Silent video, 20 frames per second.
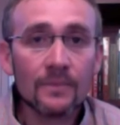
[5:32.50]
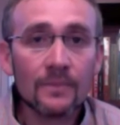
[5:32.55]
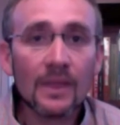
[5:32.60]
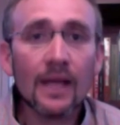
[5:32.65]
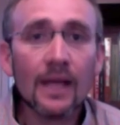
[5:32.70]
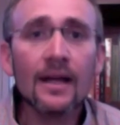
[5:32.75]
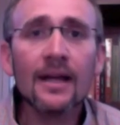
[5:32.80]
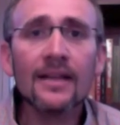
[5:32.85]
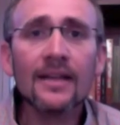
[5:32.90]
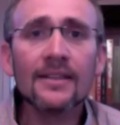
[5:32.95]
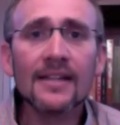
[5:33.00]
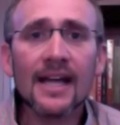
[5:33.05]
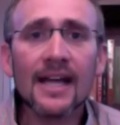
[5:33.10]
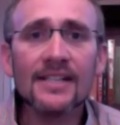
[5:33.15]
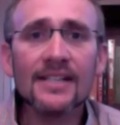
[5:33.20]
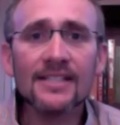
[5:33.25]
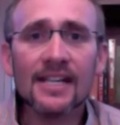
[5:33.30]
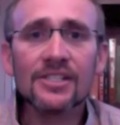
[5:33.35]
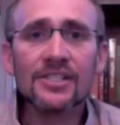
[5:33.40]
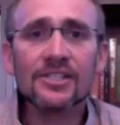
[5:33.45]
Uh, the
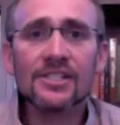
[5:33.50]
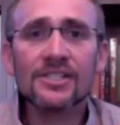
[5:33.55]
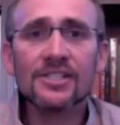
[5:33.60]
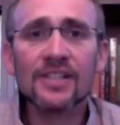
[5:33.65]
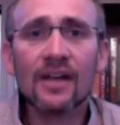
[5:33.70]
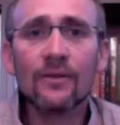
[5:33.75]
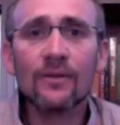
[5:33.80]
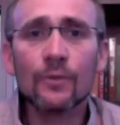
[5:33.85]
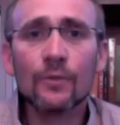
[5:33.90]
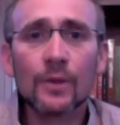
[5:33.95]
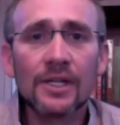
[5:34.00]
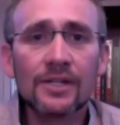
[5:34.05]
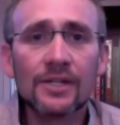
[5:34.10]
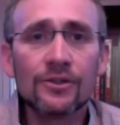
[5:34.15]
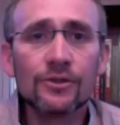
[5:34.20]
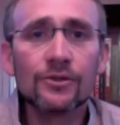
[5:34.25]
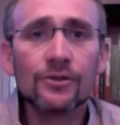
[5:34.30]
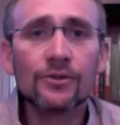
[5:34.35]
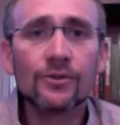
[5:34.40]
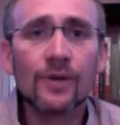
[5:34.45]
dissection itself, we
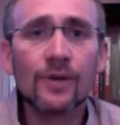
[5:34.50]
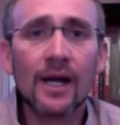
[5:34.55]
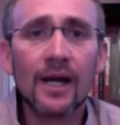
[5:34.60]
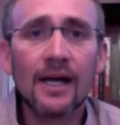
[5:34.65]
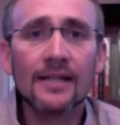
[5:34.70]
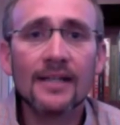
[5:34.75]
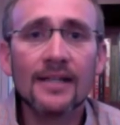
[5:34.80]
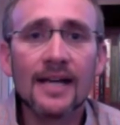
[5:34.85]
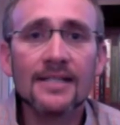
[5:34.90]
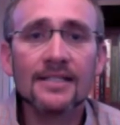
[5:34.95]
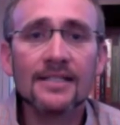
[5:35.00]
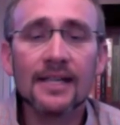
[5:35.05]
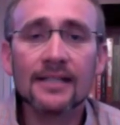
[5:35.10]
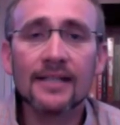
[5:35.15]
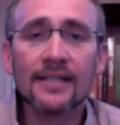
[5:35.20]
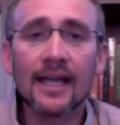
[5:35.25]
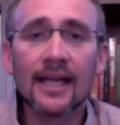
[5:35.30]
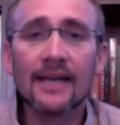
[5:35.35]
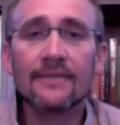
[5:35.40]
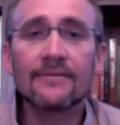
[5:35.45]
do uh,
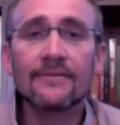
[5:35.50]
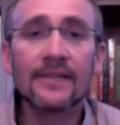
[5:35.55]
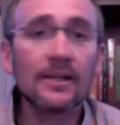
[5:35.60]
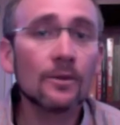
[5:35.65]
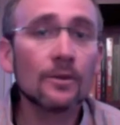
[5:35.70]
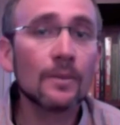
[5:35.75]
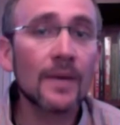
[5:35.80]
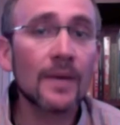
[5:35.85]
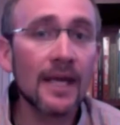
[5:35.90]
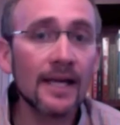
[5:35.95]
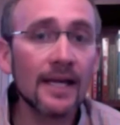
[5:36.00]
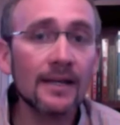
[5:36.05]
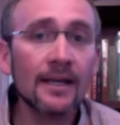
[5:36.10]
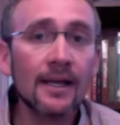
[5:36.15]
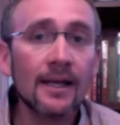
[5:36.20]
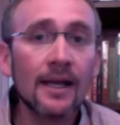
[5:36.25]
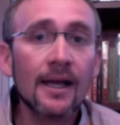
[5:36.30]
dissect a fetal pig.